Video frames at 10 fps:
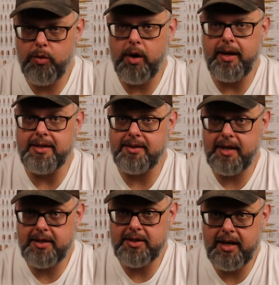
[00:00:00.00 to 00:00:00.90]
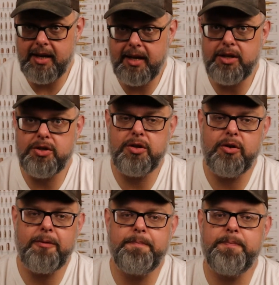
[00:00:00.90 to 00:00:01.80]
what it says it's going to get
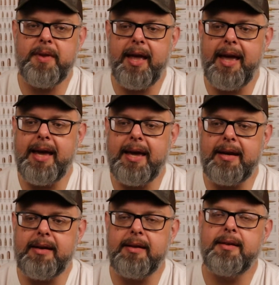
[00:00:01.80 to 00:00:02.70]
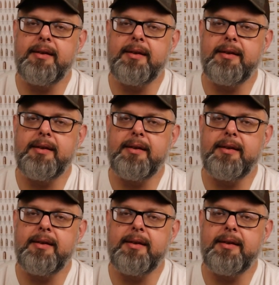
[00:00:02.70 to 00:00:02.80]
you, and